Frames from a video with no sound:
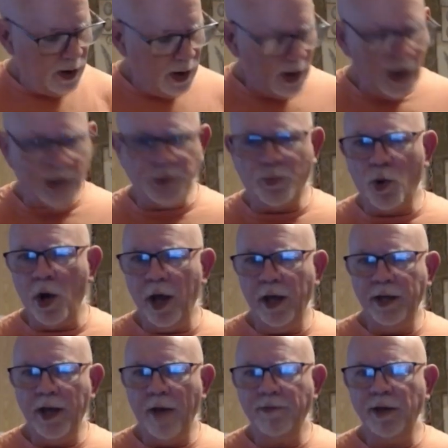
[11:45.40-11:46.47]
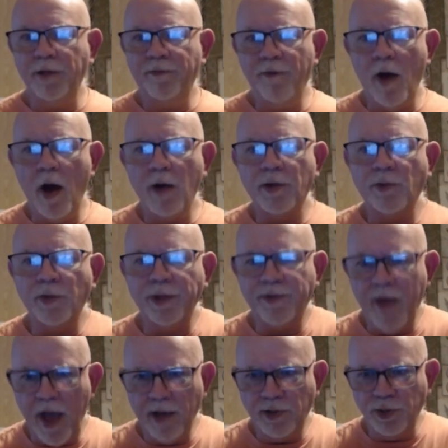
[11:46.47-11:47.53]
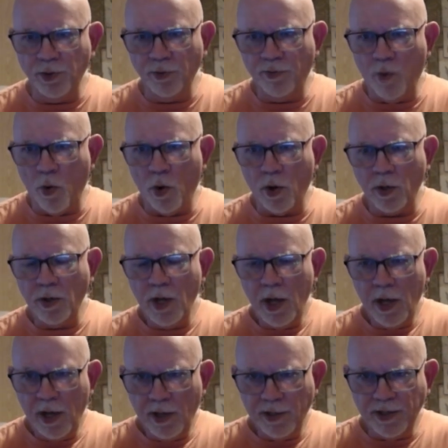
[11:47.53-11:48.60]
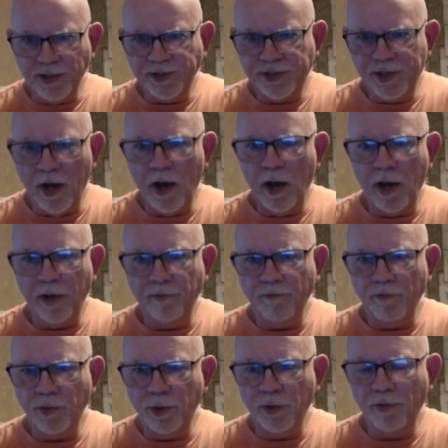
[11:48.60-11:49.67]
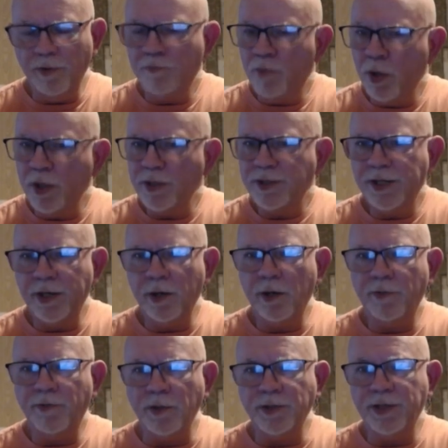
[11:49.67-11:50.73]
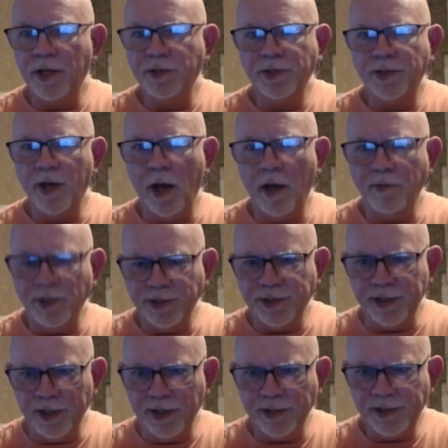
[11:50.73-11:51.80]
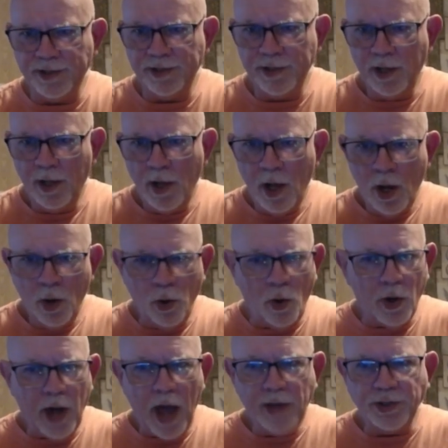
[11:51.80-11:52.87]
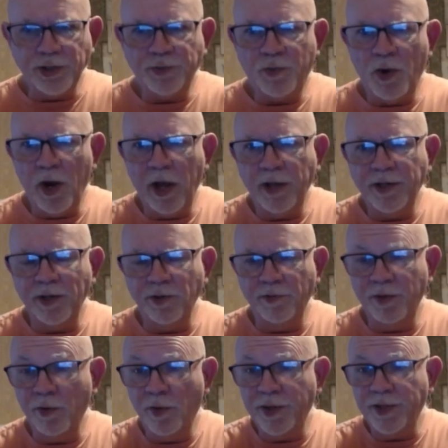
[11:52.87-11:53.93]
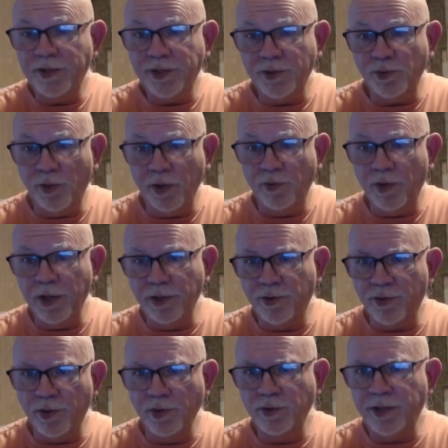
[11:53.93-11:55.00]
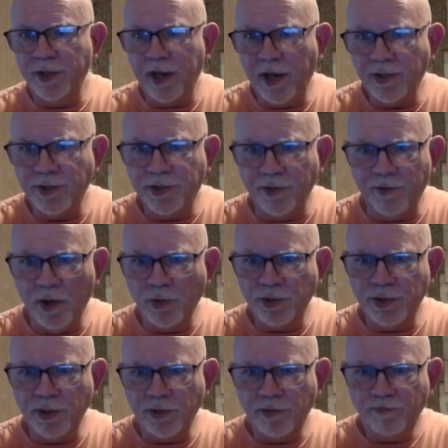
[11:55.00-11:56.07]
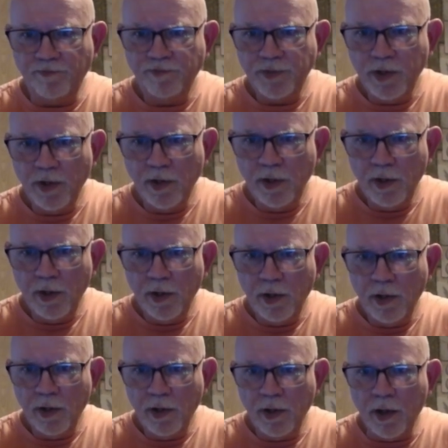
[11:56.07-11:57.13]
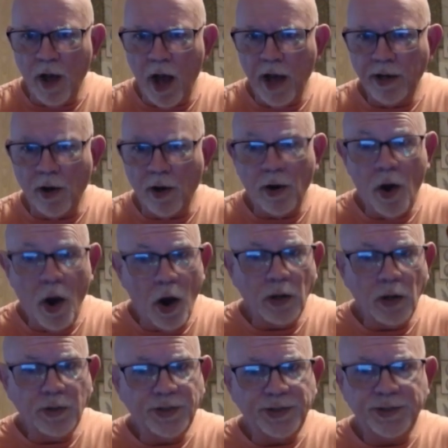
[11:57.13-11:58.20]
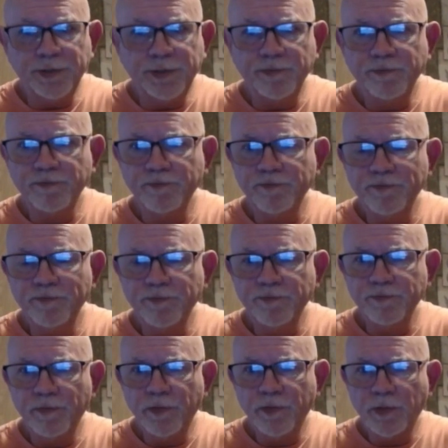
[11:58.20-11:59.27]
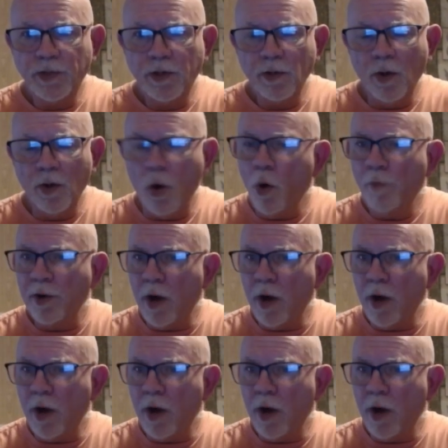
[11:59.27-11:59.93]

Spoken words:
Let's pray. Heavenly Father, we thank you for this time. You have put us here for such a time as this. Lord, I just pray that you be with us as we read through today's devotion. Guide our hearts. Open